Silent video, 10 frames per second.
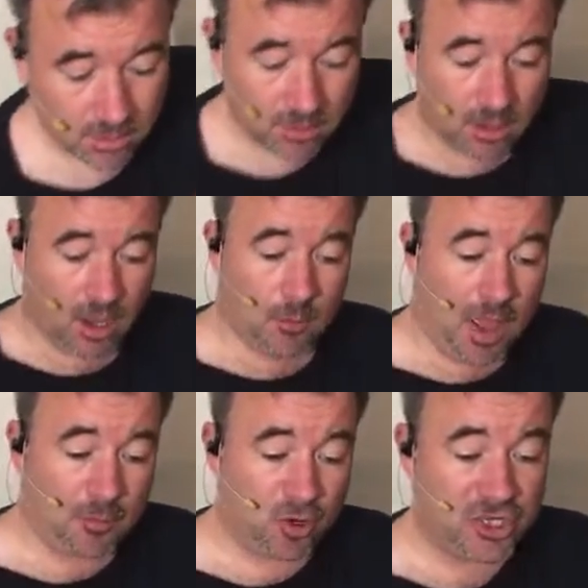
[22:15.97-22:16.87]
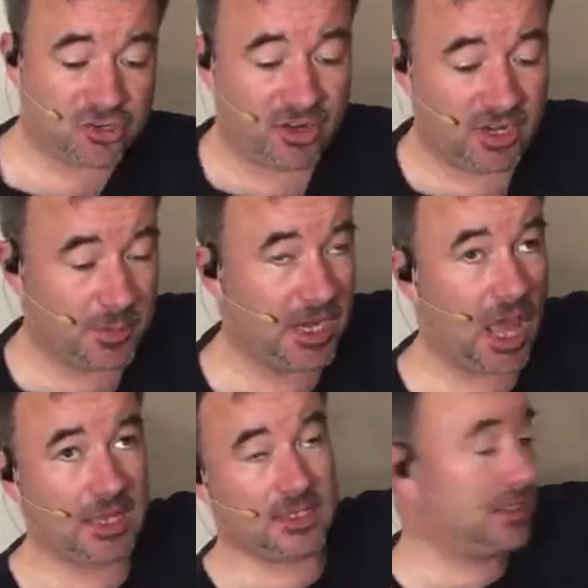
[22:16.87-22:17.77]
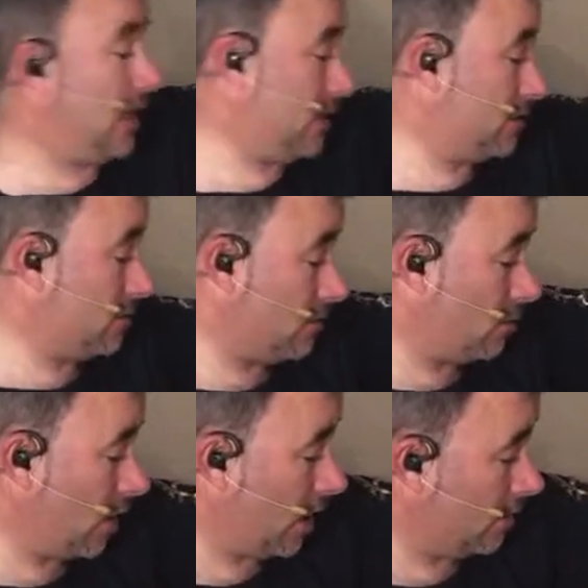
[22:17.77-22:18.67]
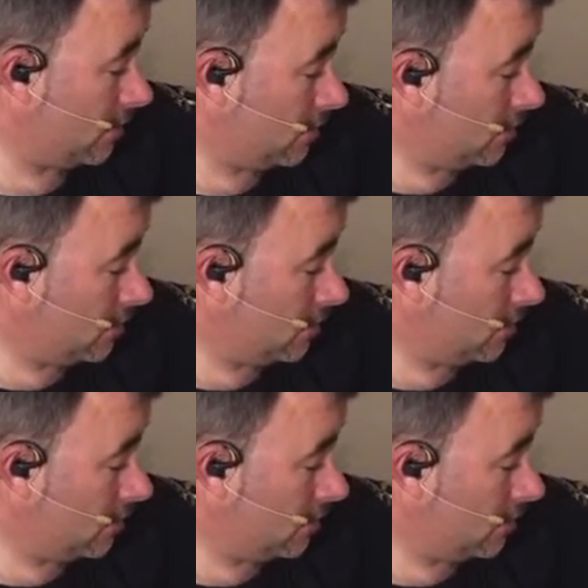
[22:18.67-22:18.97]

I pre-screened them at 9.6, okay?